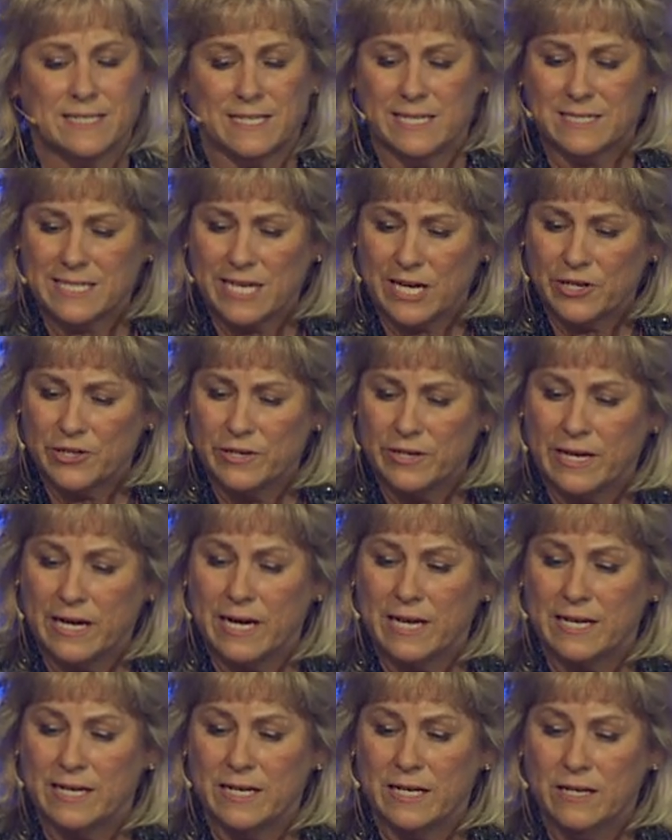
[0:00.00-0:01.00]
That's how you
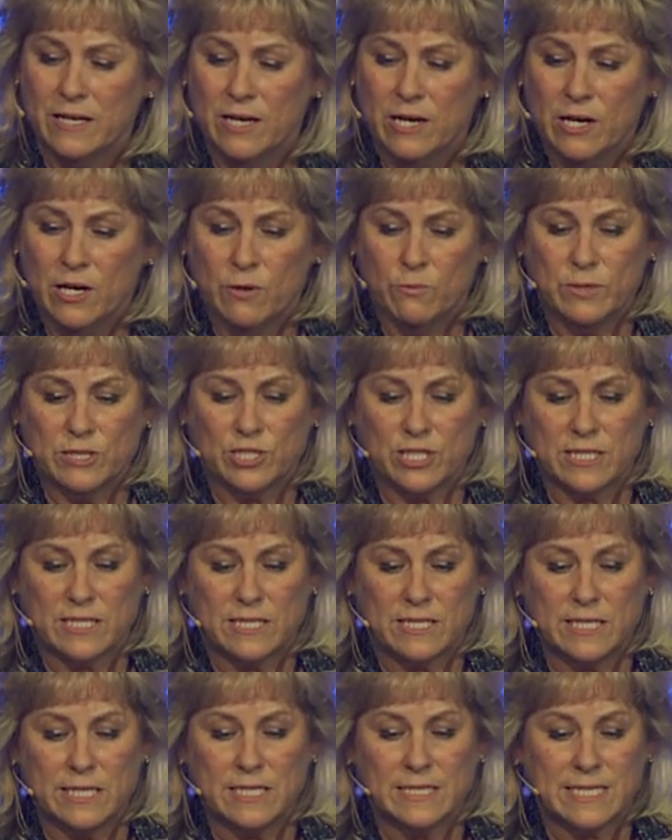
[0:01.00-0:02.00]
get it, which
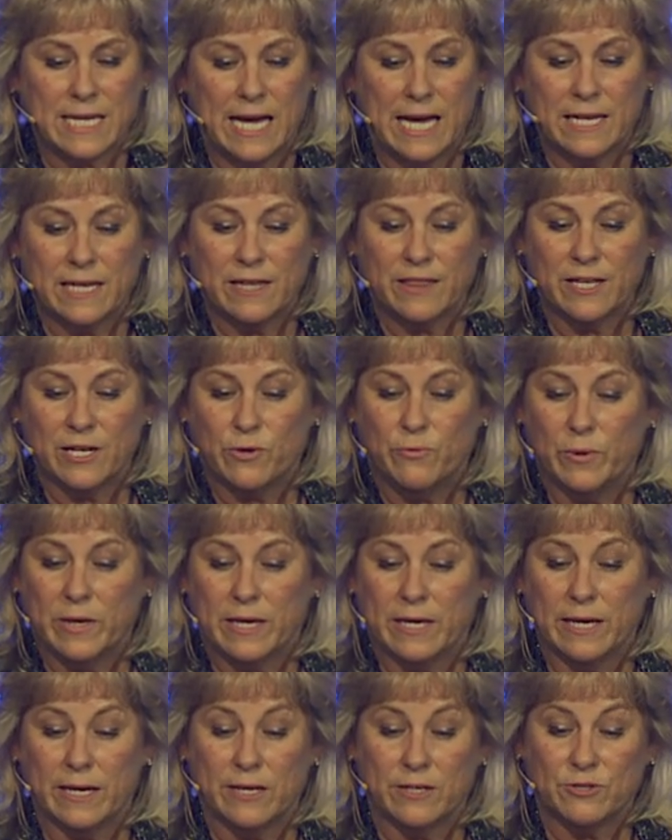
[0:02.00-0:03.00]
exceeds anything we
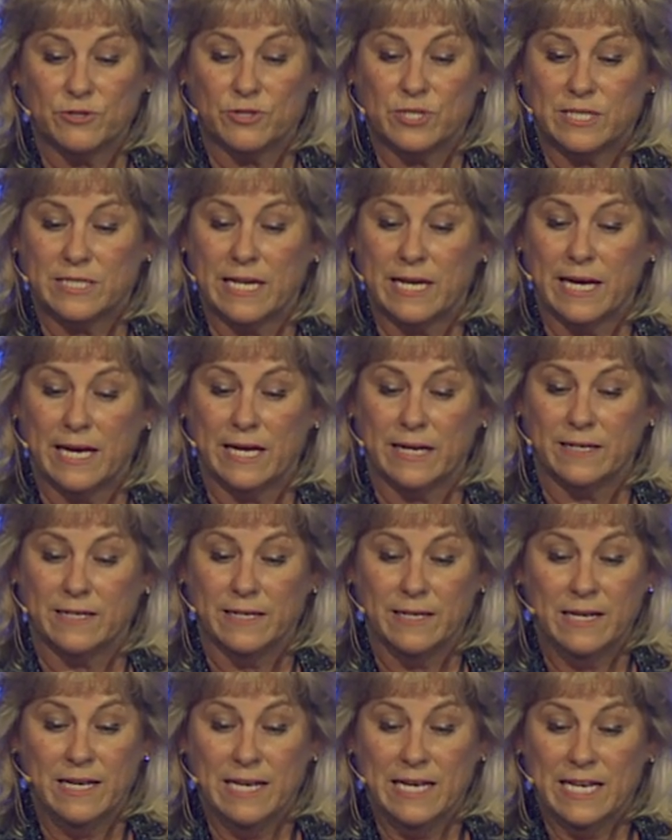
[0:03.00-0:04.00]
can understand.
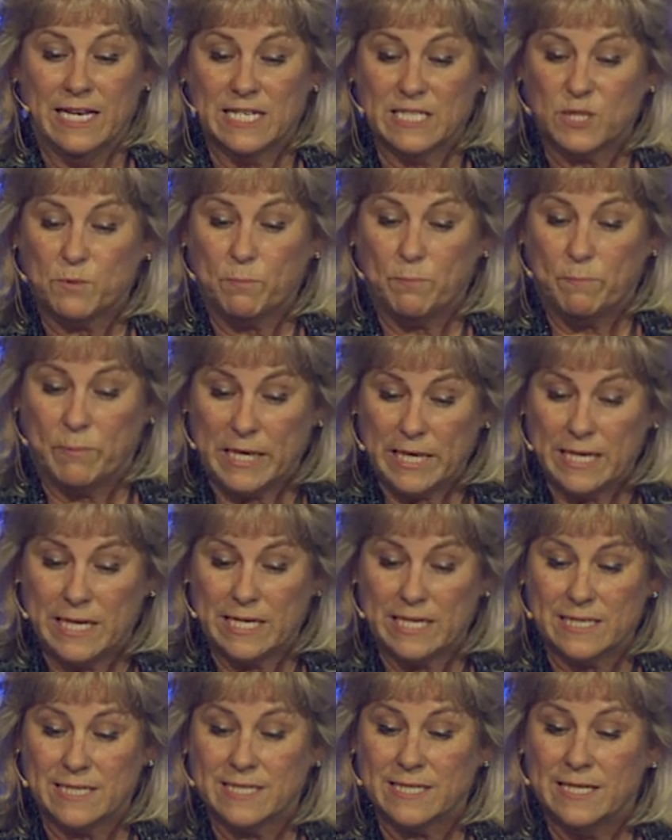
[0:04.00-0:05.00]
His
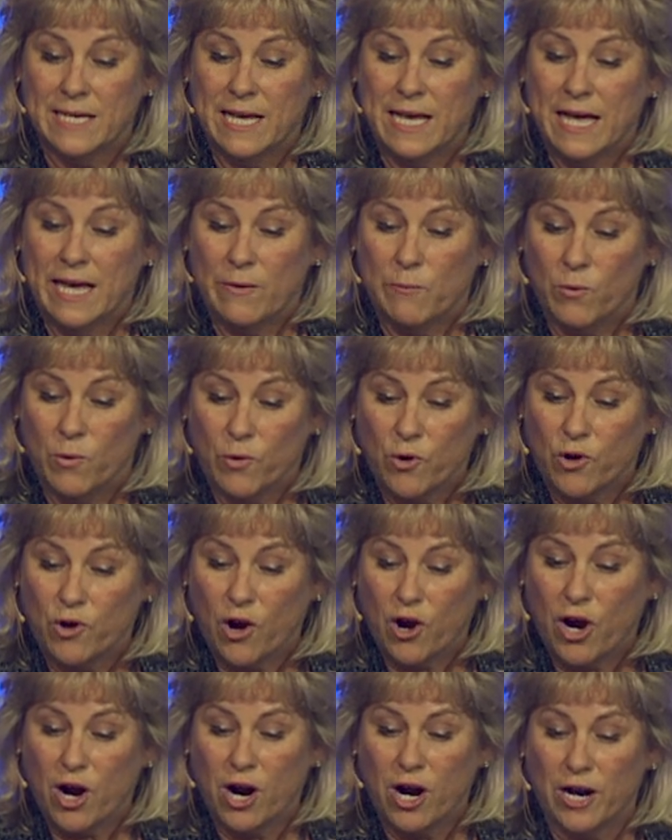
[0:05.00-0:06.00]
peace will
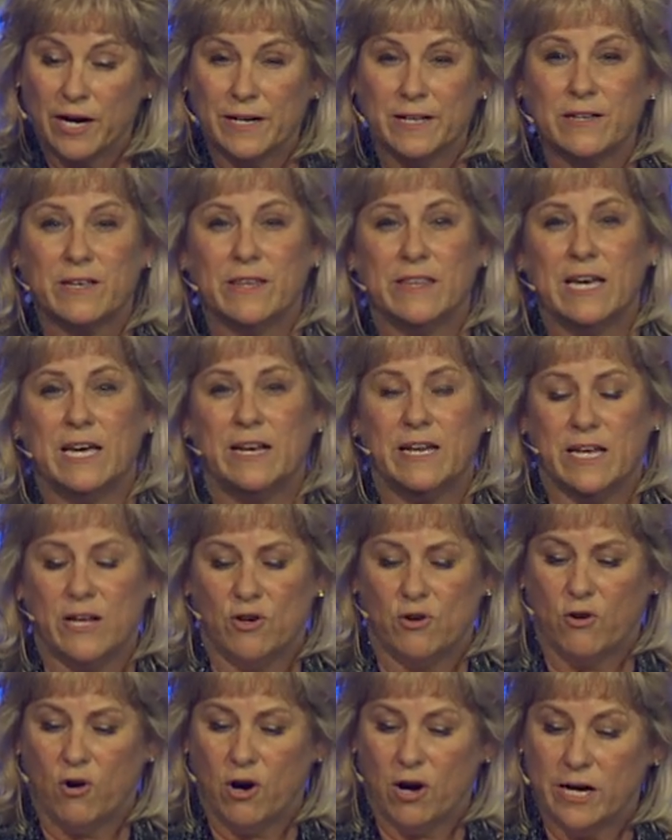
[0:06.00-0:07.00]
guard, look at that, it
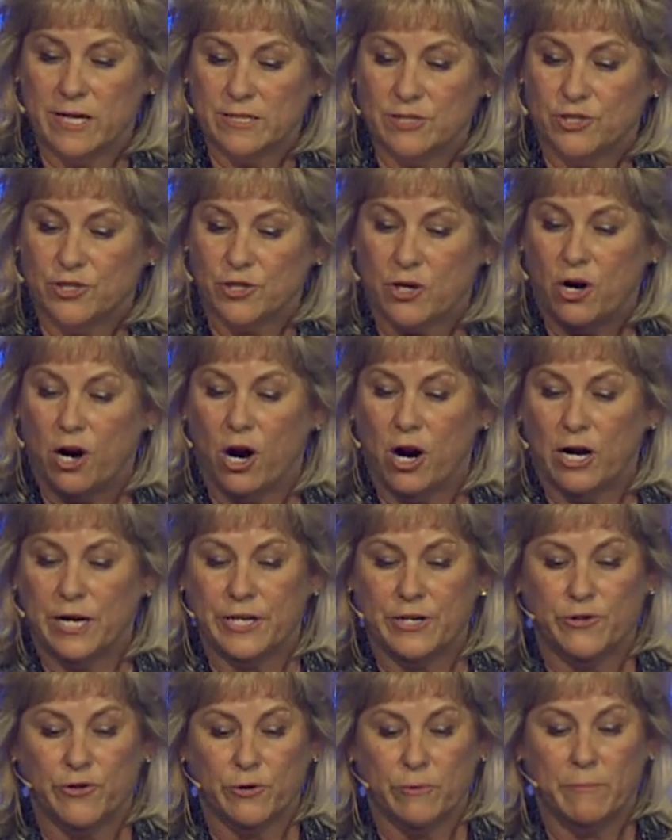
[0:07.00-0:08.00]
guards your heart
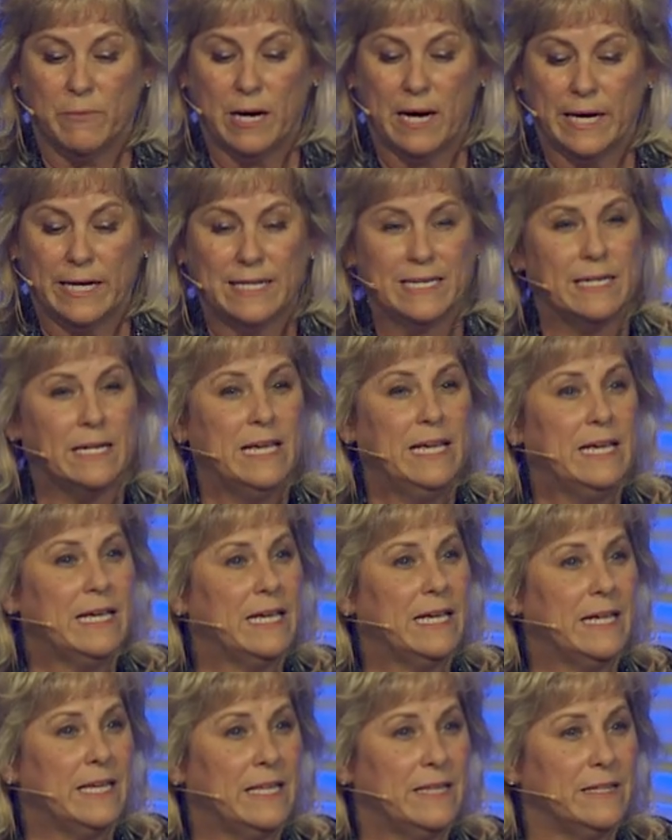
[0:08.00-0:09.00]
and your mind
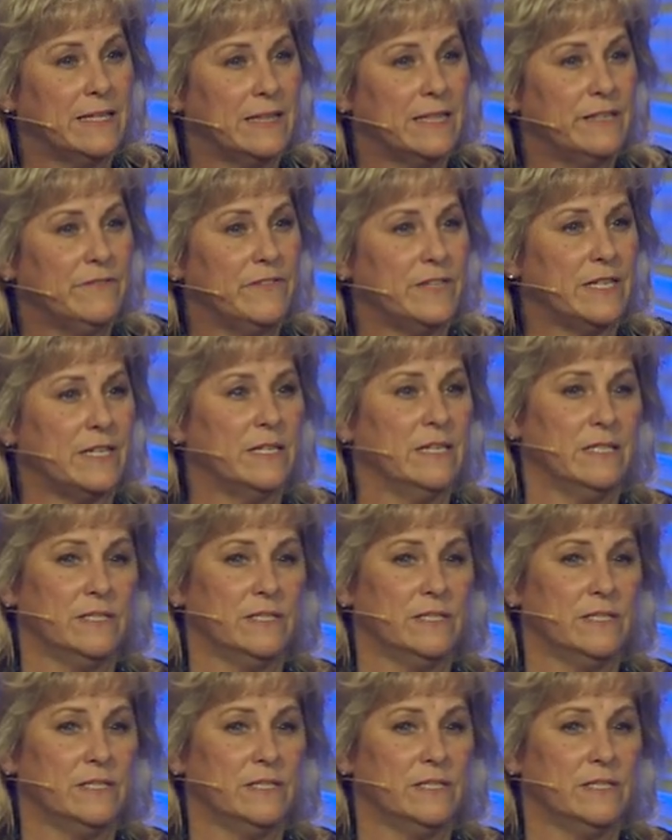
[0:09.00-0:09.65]
in the living